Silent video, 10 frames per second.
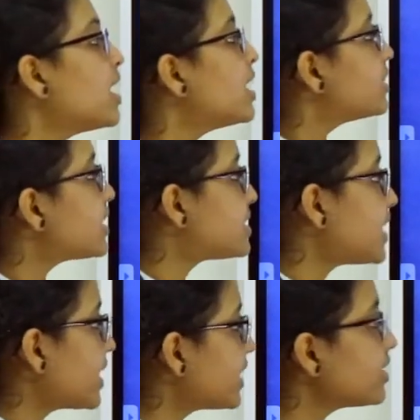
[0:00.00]
The
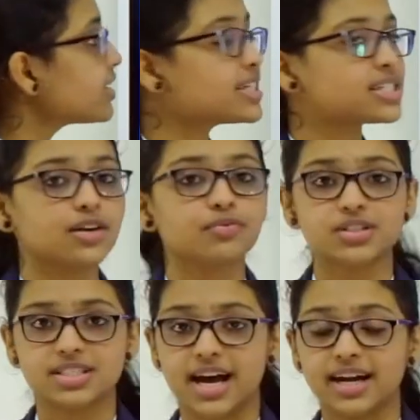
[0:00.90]
second reason
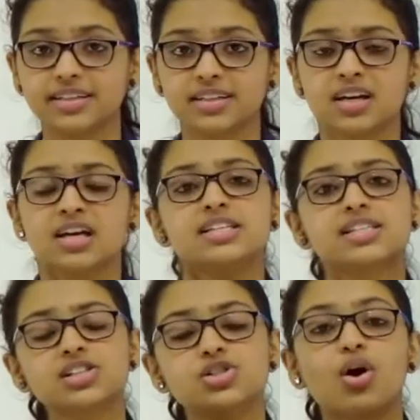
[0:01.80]
was that
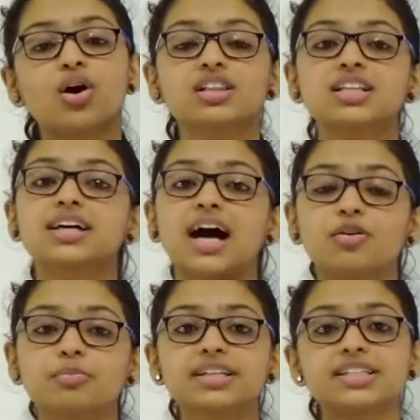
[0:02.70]
since all the
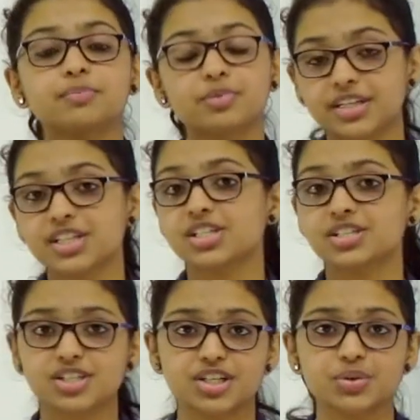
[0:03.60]
government and British
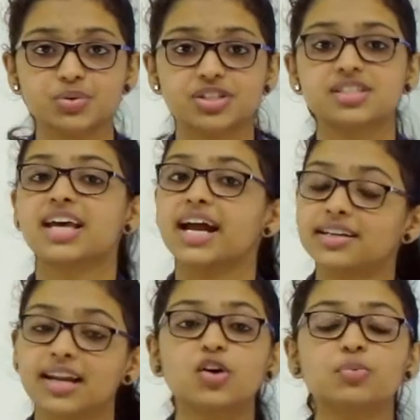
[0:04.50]
institutions had
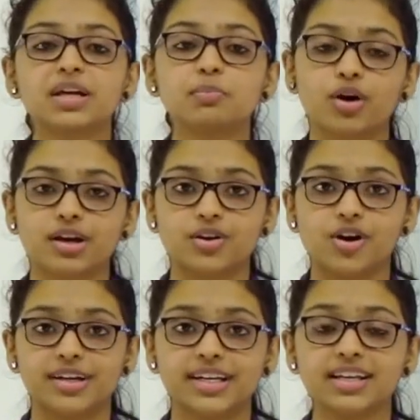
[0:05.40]
now been
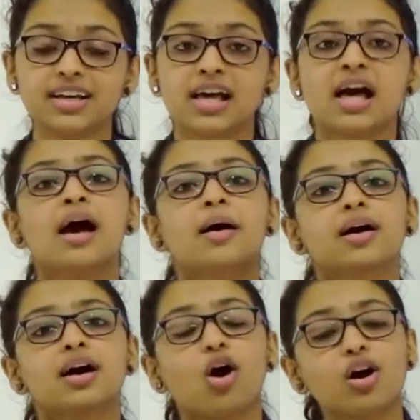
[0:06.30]
boycotted,
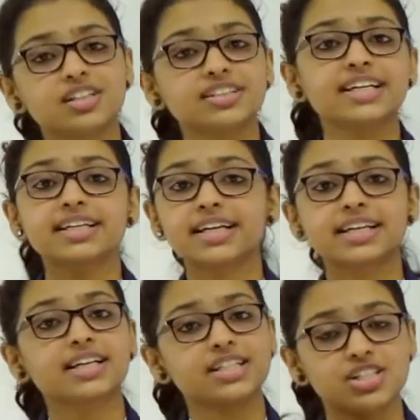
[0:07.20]
alternate
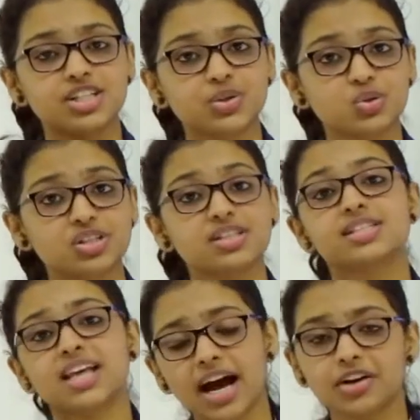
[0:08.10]
Indian institutions
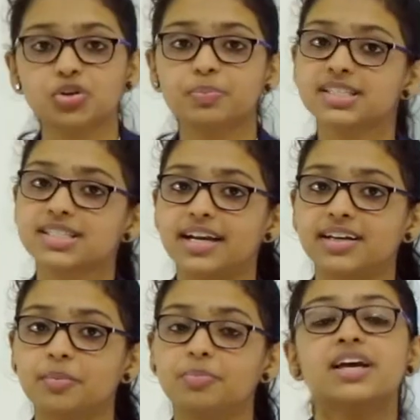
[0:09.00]
had to be set
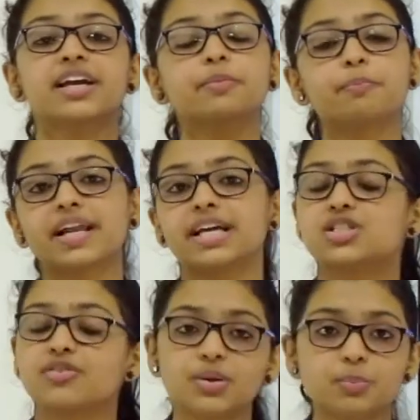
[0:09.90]
up in place
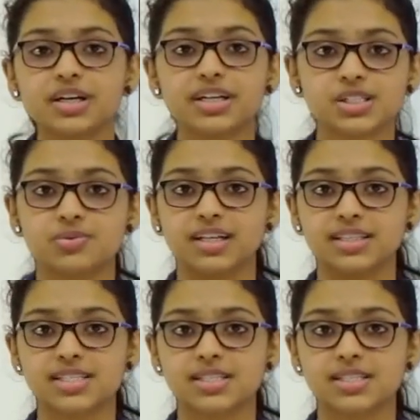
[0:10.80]
of the British ones,